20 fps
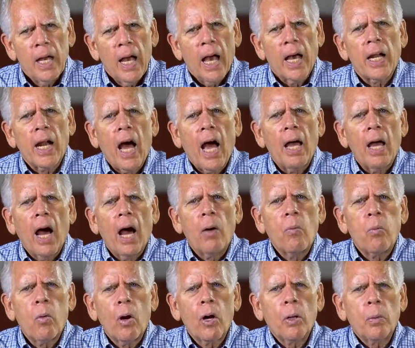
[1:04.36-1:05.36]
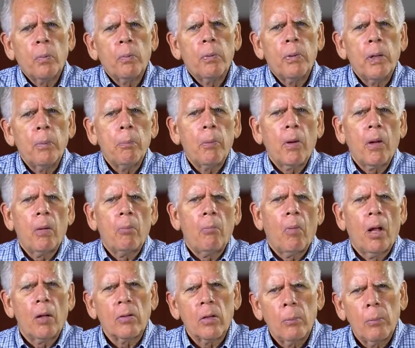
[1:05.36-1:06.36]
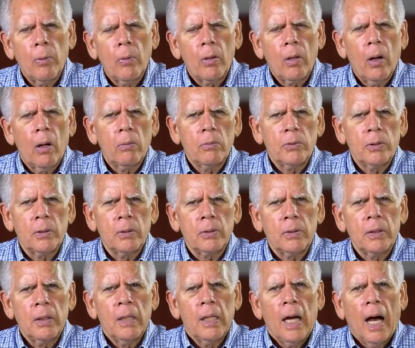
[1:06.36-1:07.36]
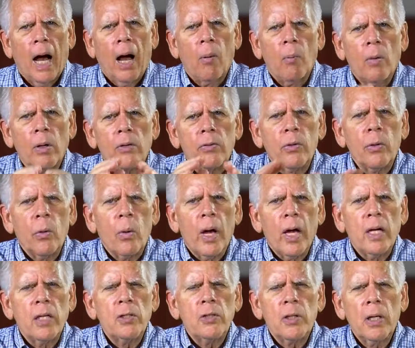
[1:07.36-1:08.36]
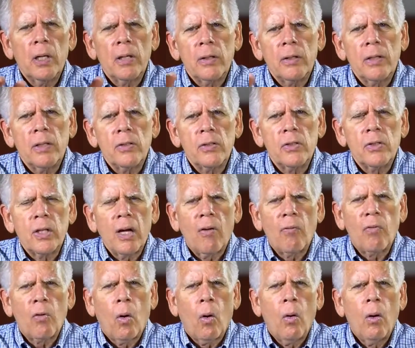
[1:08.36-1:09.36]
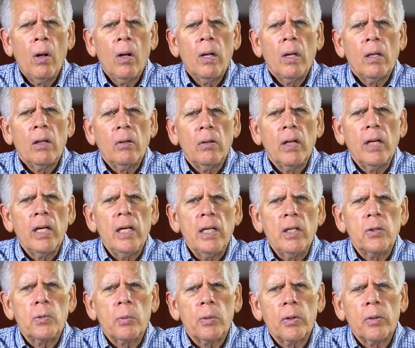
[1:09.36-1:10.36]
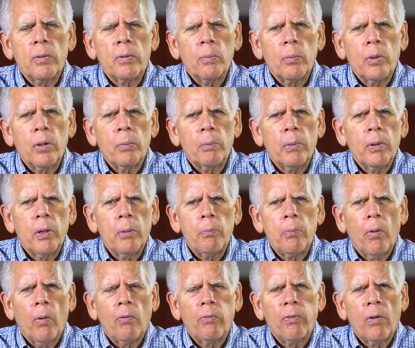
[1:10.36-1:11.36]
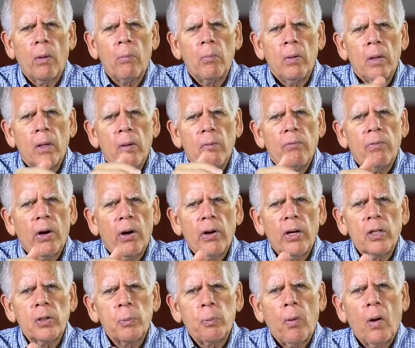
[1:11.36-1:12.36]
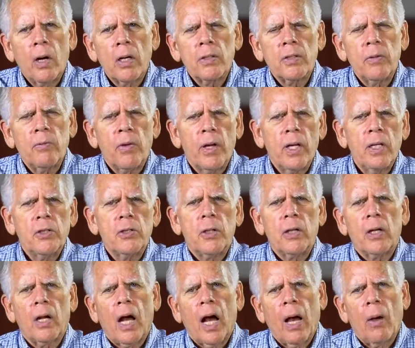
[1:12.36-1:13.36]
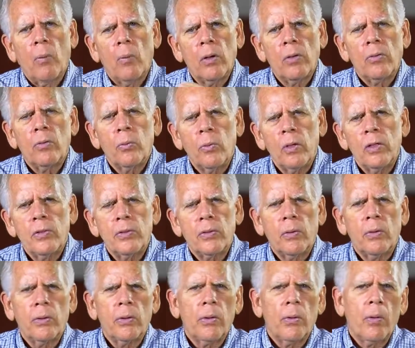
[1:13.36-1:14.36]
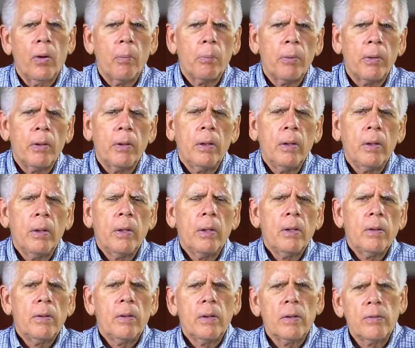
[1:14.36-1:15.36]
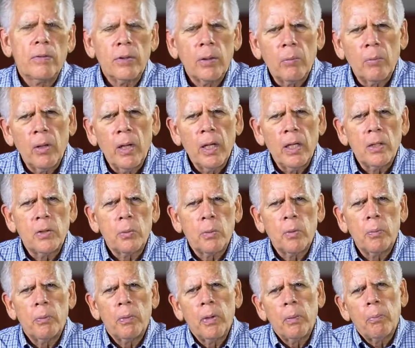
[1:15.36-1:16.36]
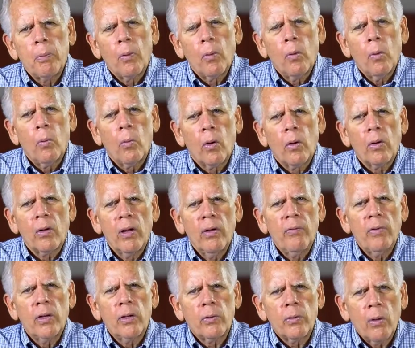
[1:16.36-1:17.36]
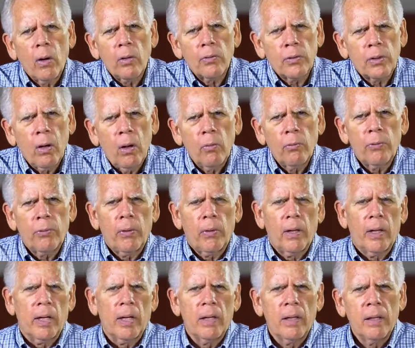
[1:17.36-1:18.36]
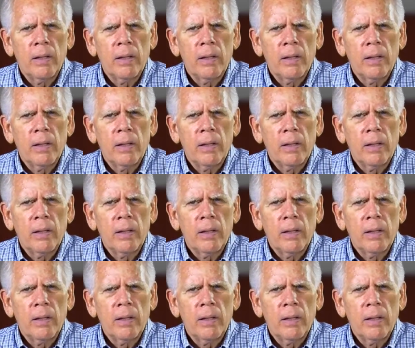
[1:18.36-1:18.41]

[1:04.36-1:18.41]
And I work with people in multiple cultures. I went to Asia and did several leads with people from various parts of Asia. And I went to Eastern Europe and did some leads with people who were living cross-culturally.